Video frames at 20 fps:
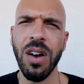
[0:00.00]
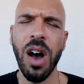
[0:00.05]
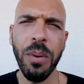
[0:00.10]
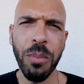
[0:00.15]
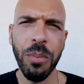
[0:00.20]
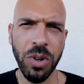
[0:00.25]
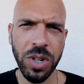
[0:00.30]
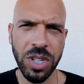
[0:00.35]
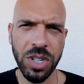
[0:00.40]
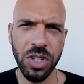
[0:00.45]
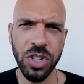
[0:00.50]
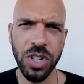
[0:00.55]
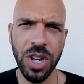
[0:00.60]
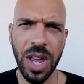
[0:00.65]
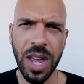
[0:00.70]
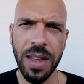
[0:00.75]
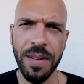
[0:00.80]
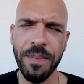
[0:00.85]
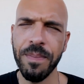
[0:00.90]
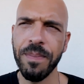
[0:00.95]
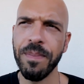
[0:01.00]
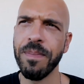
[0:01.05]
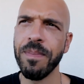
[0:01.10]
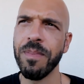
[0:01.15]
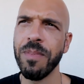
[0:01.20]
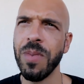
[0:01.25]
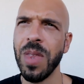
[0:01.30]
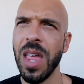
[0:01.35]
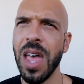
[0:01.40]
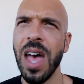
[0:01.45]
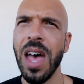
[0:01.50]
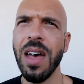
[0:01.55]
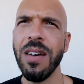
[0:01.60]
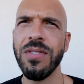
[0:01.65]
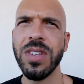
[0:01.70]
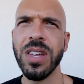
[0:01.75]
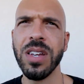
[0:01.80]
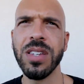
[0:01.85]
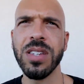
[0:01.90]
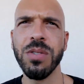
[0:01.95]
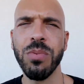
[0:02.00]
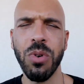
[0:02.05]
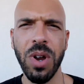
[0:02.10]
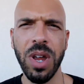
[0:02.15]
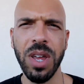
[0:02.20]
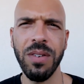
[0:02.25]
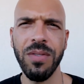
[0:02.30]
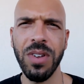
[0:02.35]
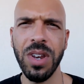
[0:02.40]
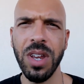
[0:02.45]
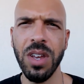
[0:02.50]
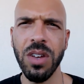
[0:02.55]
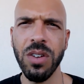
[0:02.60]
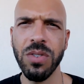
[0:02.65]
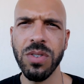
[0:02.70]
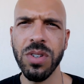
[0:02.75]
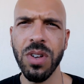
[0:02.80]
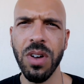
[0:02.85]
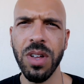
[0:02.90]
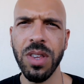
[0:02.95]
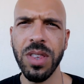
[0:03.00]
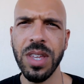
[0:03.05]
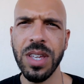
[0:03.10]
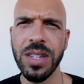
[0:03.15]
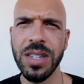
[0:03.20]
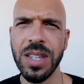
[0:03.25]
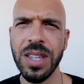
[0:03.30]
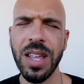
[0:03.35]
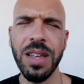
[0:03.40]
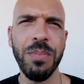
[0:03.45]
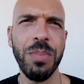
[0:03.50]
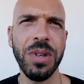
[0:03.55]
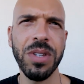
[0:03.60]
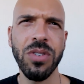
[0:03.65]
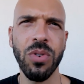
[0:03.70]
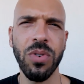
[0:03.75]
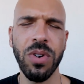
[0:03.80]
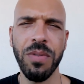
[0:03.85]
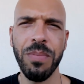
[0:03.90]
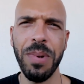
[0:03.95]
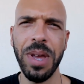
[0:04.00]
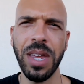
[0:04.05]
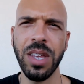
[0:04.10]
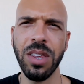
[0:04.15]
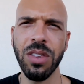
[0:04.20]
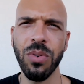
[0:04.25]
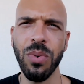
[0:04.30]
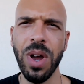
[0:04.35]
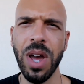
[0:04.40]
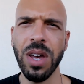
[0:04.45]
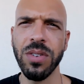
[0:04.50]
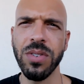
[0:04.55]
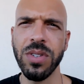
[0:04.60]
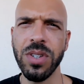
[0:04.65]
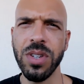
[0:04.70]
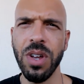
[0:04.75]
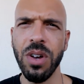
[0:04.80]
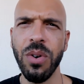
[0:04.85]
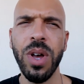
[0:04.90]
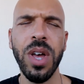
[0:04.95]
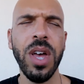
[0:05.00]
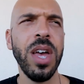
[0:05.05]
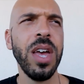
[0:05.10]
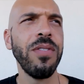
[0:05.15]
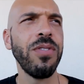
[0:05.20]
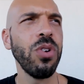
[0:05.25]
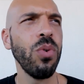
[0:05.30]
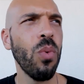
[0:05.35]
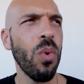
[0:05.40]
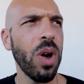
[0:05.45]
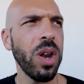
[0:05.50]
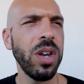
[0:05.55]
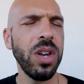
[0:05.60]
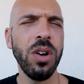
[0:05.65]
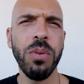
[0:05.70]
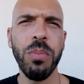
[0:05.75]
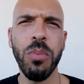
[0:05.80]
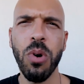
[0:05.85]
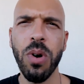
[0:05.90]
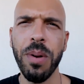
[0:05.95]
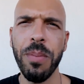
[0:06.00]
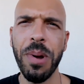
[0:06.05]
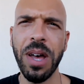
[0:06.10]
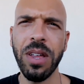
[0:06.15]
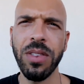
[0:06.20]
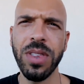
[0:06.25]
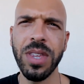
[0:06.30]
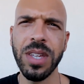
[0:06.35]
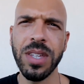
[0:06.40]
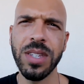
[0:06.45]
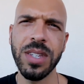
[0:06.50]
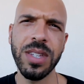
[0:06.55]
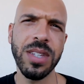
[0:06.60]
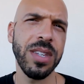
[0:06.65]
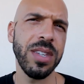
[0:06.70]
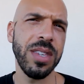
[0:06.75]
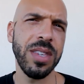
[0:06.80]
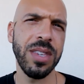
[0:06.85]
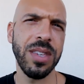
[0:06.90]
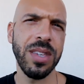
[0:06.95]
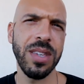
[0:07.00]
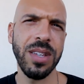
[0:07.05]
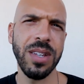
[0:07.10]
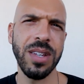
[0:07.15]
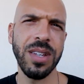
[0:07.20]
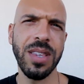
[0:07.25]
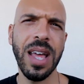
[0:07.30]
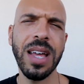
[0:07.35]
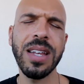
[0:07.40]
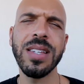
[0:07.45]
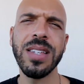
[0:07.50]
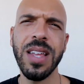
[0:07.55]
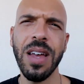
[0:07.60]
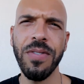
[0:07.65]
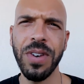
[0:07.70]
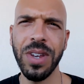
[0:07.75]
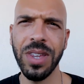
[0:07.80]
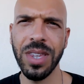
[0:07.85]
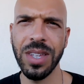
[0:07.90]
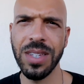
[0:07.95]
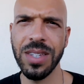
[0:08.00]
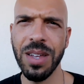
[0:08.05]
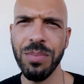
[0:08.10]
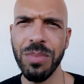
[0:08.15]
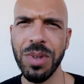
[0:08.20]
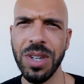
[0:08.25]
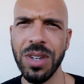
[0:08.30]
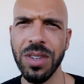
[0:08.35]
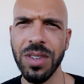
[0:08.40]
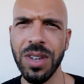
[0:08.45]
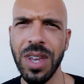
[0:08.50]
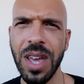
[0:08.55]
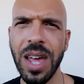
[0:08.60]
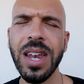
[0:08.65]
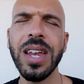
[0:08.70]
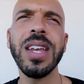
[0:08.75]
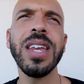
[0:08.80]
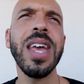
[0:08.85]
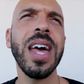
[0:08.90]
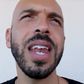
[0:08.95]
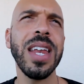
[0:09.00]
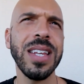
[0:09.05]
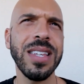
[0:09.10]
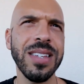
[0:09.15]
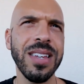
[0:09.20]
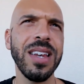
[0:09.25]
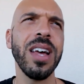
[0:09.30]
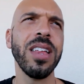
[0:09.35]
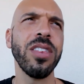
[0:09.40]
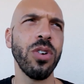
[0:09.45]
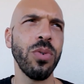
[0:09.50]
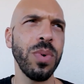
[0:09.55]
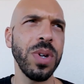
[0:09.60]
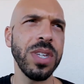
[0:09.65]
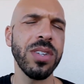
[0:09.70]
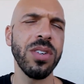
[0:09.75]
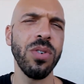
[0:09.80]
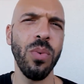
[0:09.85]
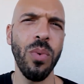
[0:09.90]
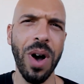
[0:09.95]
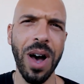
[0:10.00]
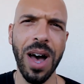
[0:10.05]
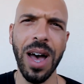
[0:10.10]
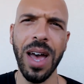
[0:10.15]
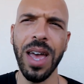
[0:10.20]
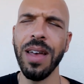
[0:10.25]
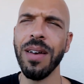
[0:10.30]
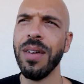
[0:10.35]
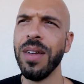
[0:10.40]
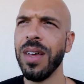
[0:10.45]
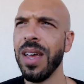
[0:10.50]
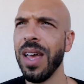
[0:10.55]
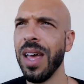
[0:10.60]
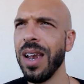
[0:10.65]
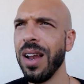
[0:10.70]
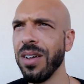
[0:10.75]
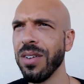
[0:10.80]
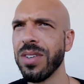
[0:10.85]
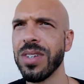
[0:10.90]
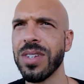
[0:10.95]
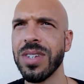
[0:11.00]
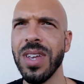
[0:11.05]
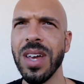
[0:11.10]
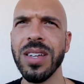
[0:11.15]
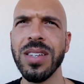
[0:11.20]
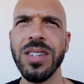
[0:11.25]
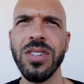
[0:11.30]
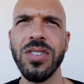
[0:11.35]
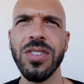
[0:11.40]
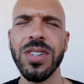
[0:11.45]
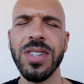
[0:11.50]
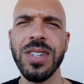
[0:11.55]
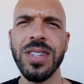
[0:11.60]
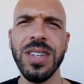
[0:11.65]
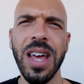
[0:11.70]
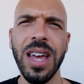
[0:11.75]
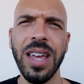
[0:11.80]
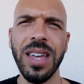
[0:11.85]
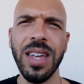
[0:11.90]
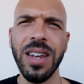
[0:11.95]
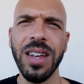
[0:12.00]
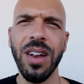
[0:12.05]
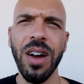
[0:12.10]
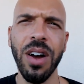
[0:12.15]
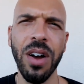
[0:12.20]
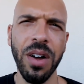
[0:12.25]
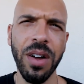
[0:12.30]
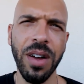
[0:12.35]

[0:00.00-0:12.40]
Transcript: Amaury Sachet have done some great videos on this, and they've been sort of making the rounds. So if you want to know more about this, that's definitely something to look at. And yet it's another reason why, and I'll discuss in just a second,